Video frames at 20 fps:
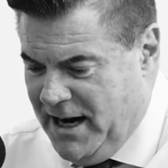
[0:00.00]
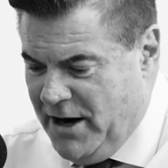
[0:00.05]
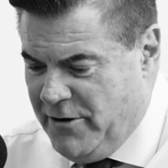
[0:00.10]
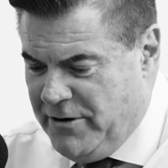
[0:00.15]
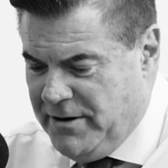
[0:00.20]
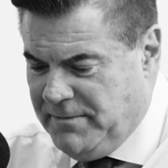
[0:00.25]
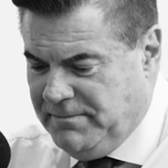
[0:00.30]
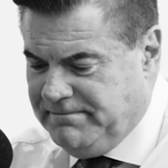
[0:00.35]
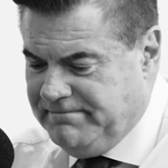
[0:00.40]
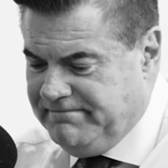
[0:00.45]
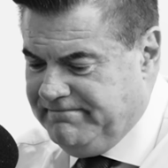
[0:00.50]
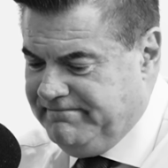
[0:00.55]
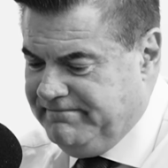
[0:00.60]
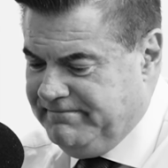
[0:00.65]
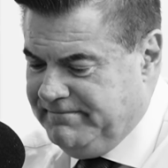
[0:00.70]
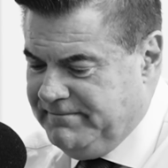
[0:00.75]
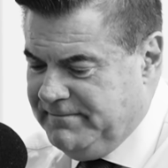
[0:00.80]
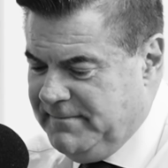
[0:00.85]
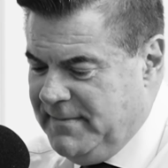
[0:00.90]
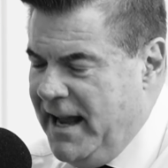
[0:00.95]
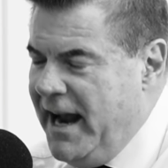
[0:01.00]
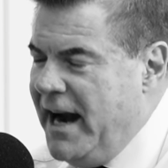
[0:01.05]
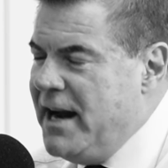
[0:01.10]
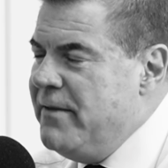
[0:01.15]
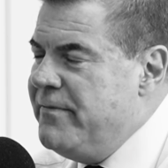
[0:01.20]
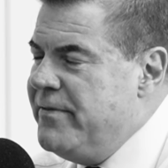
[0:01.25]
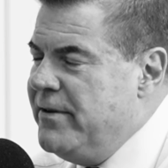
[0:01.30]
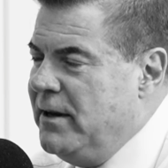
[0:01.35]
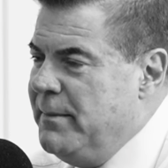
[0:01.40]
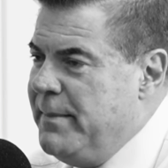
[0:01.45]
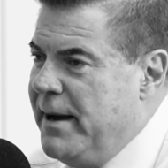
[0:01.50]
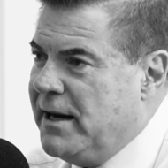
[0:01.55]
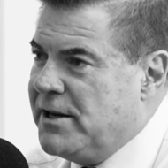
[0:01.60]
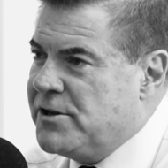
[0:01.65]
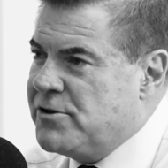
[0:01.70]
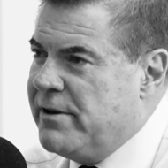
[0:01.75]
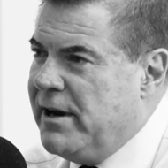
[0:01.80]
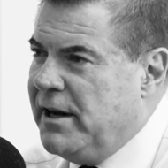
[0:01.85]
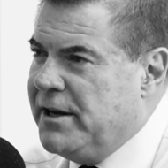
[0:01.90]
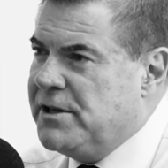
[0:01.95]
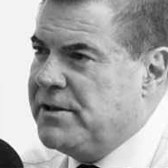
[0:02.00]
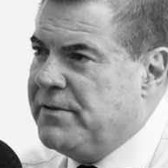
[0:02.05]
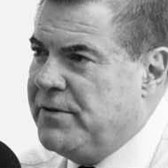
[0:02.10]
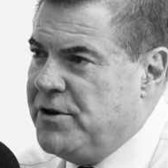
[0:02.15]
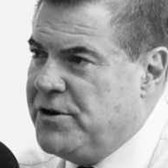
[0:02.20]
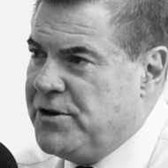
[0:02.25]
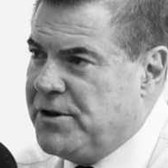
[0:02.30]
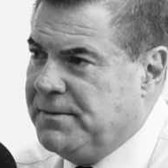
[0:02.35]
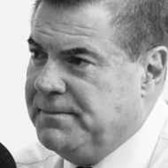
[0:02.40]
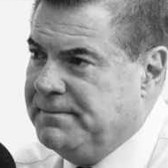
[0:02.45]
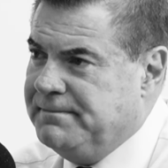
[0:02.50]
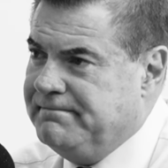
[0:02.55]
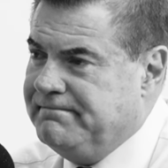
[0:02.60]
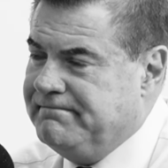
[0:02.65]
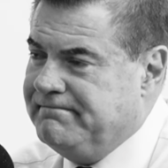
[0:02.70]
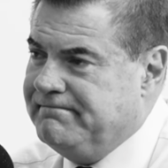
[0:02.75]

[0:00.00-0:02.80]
Adrian, how do you feel about Australia's future?